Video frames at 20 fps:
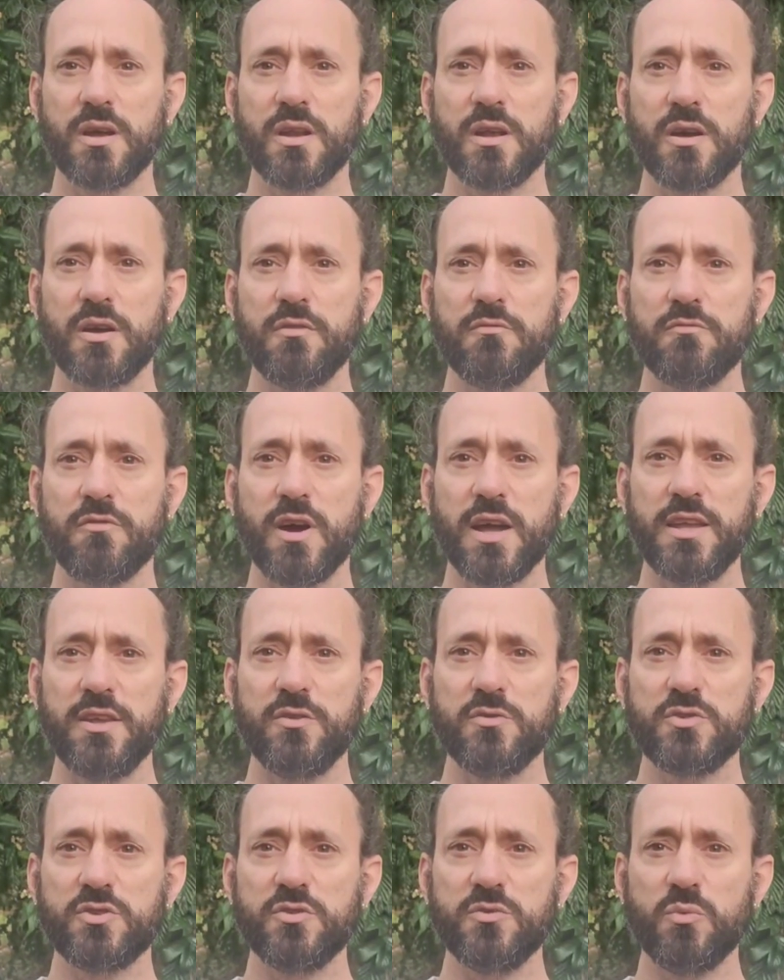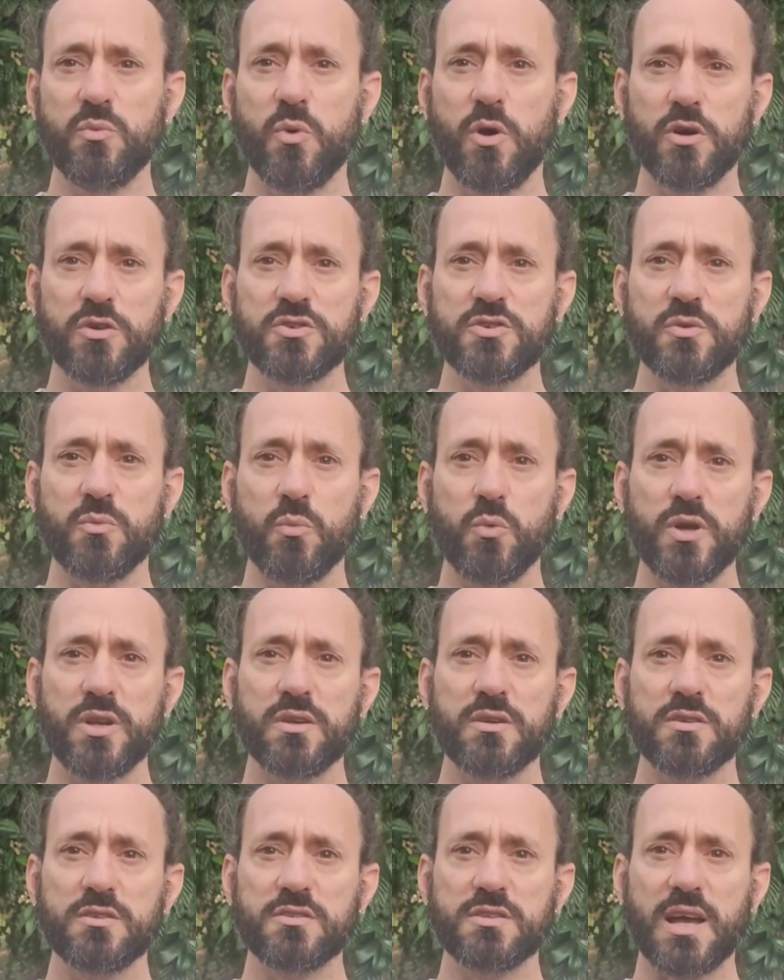And I invite you to watch and
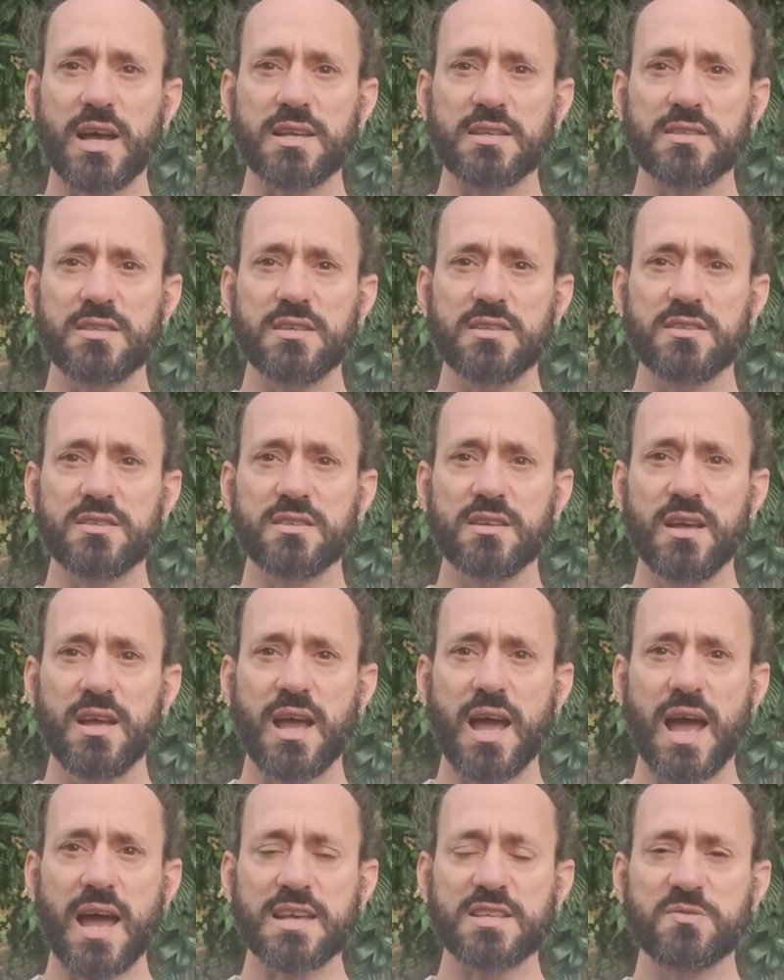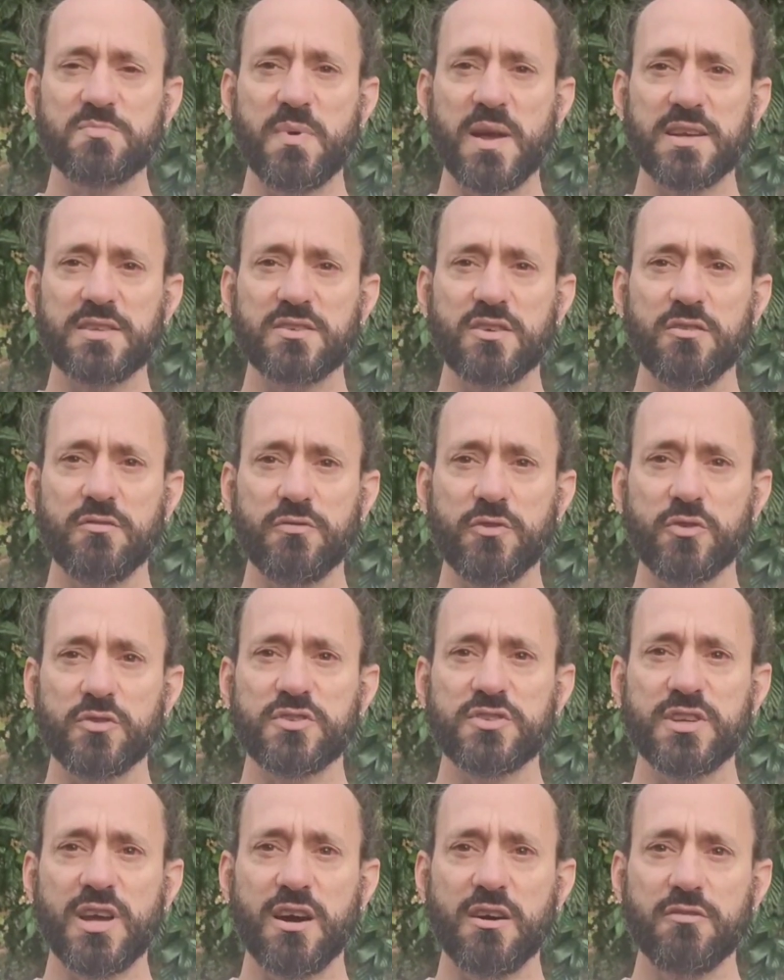witness as this aspect of
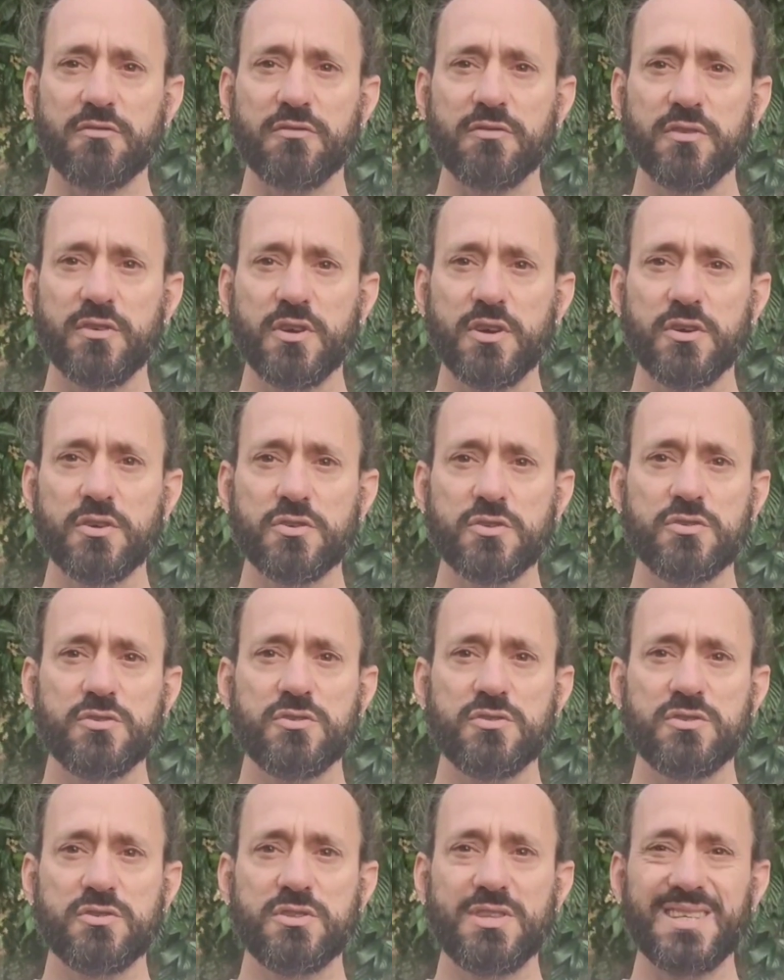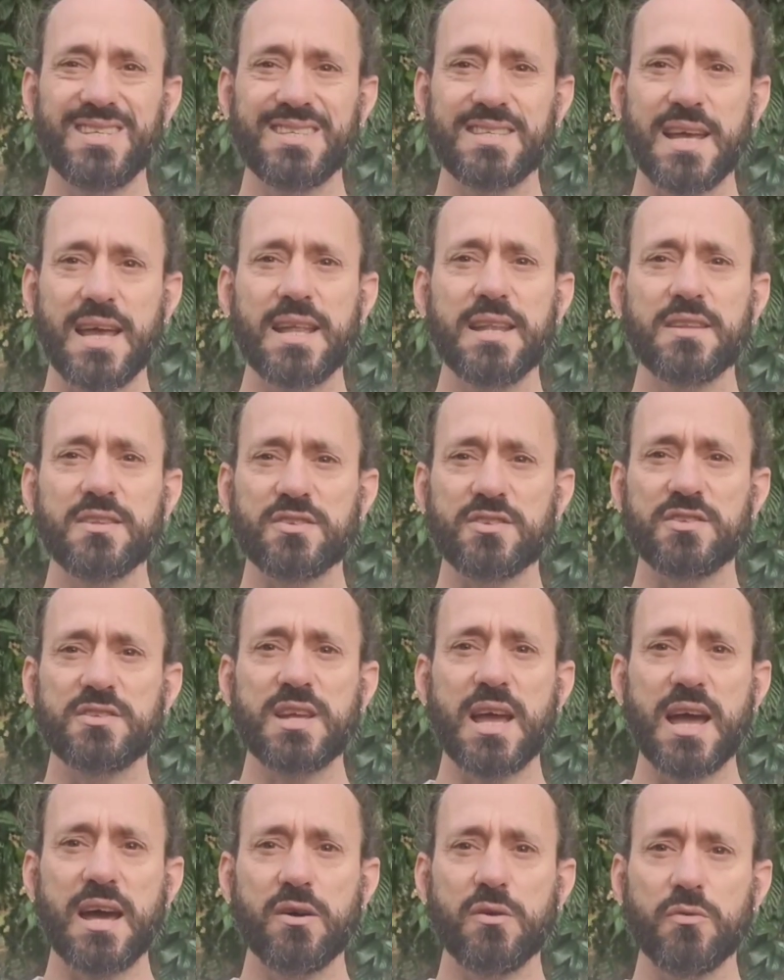yourself descends
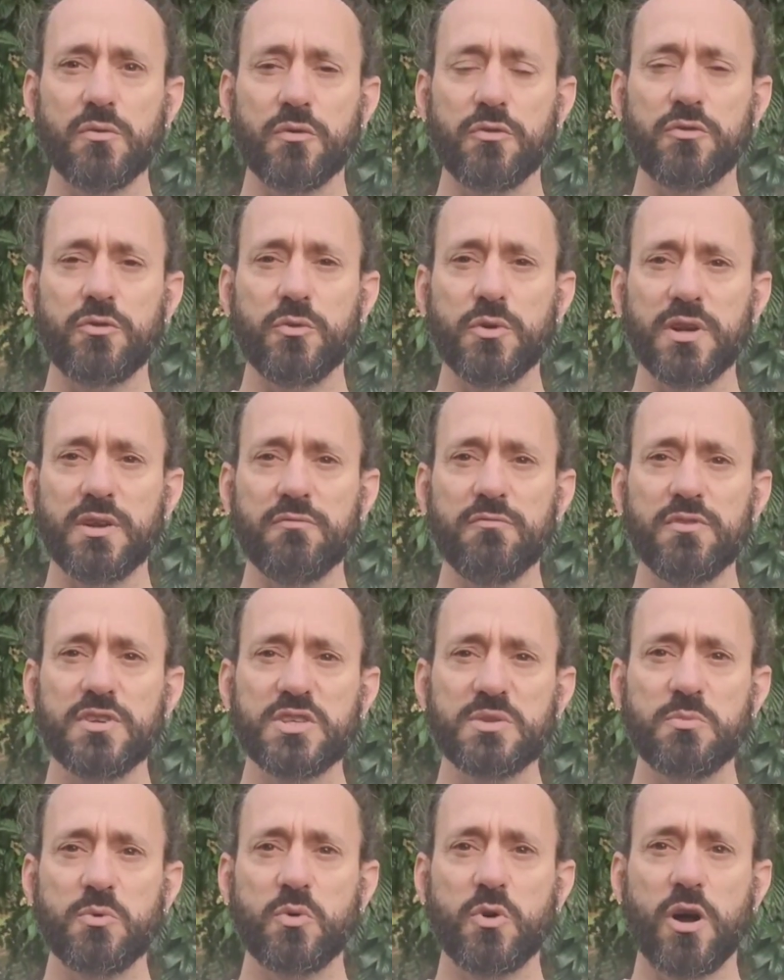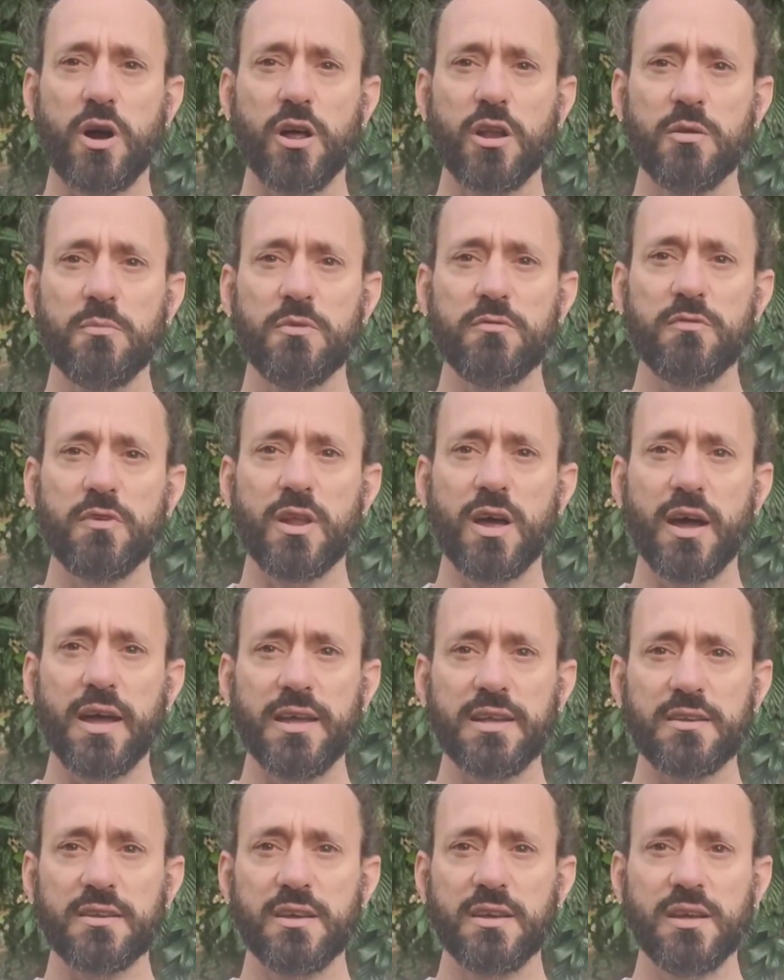down through an invisible column of
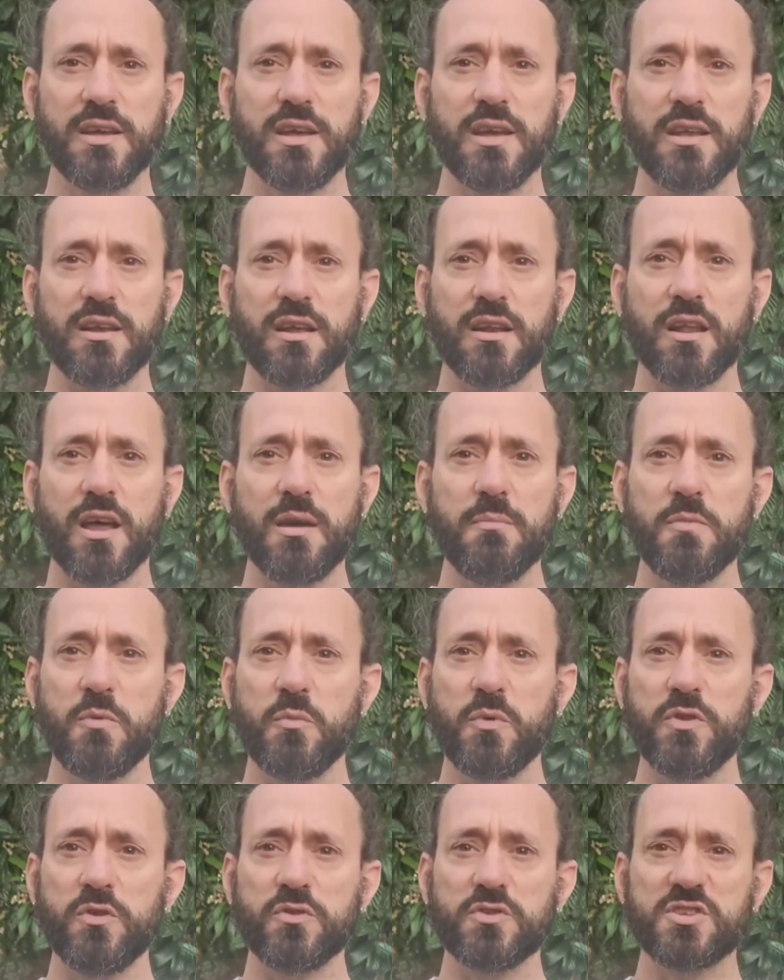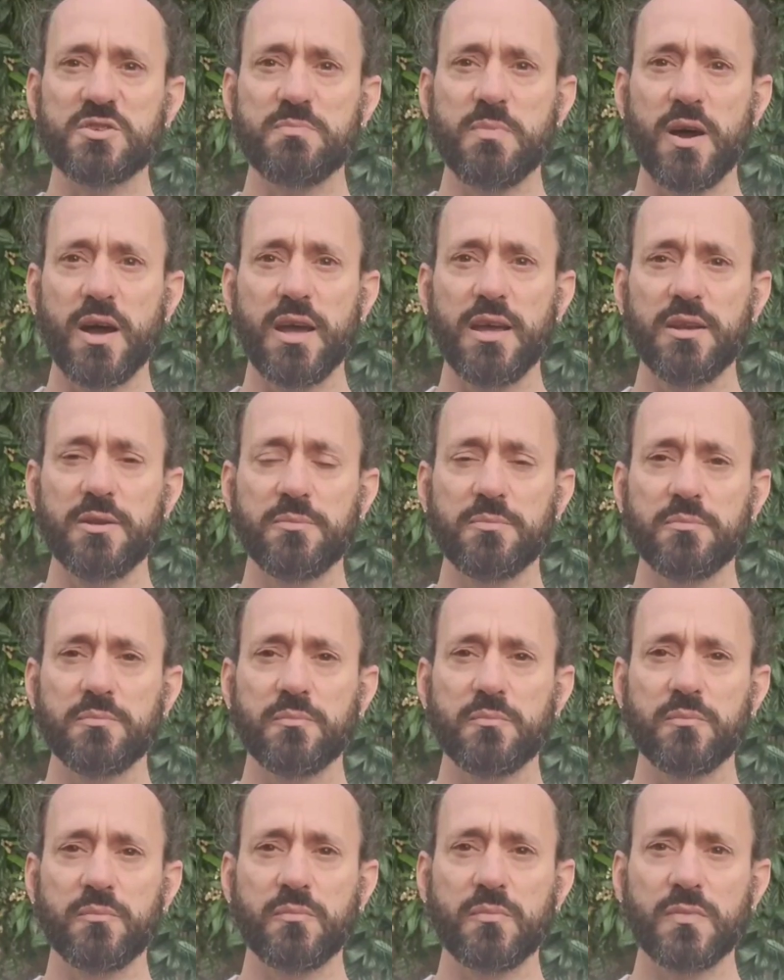light in alignment with your spine,
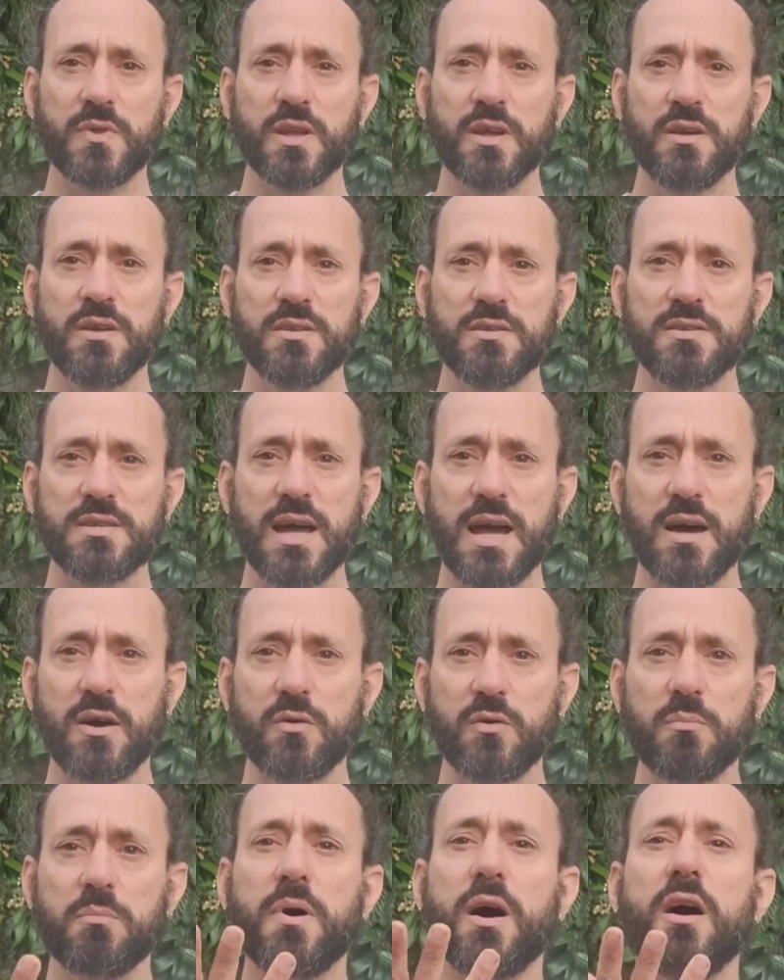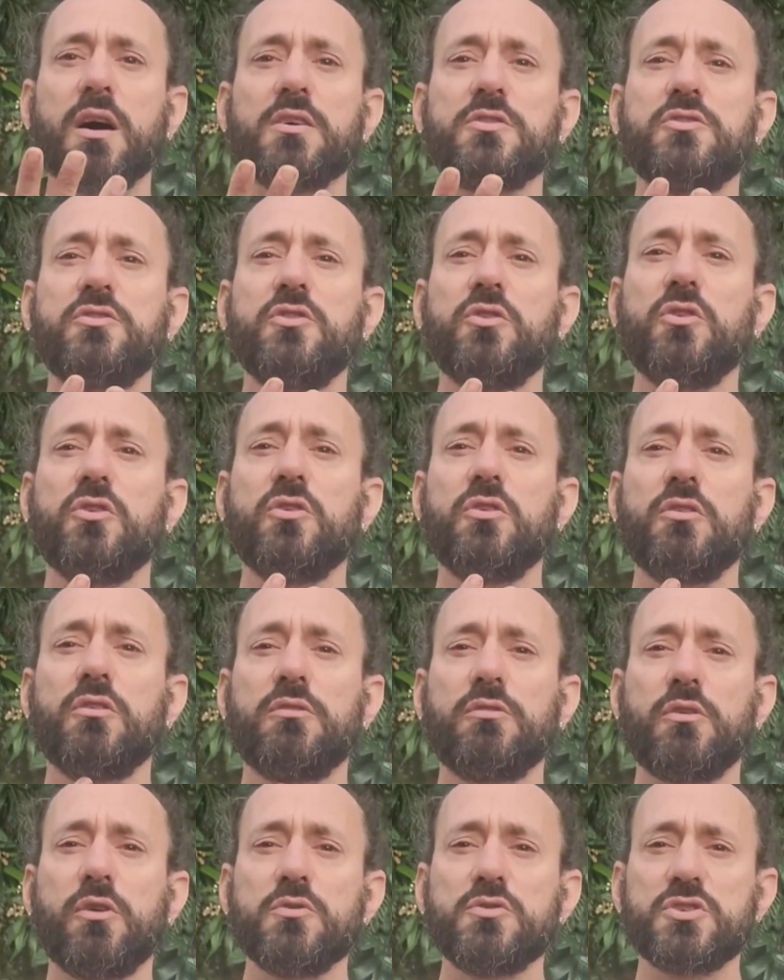down past your
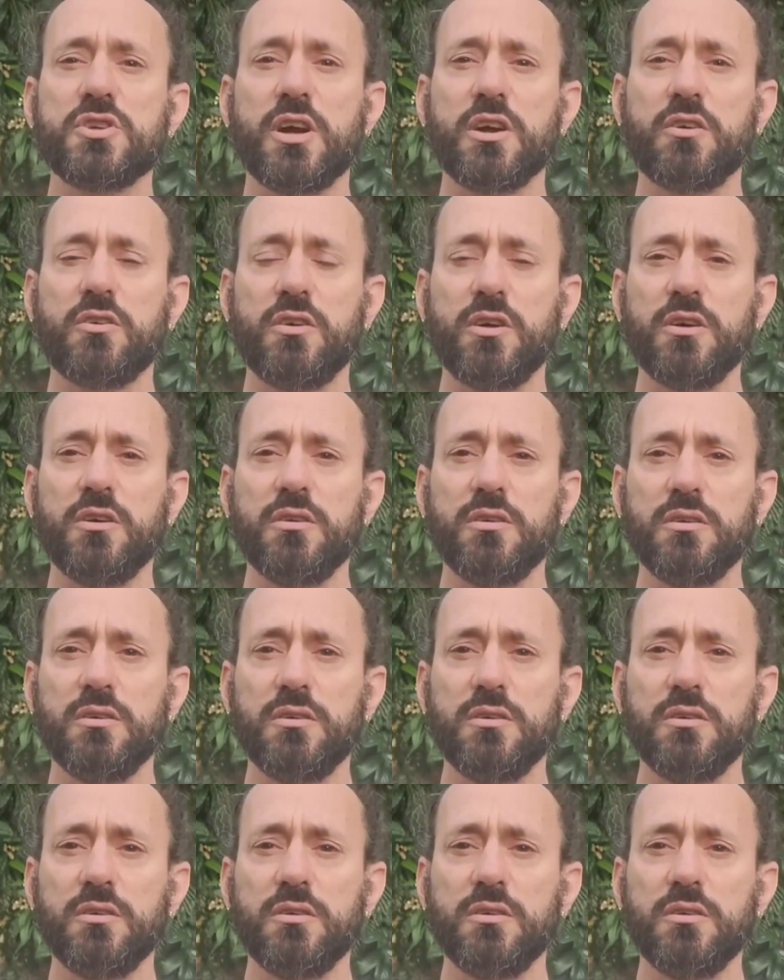throat chakra,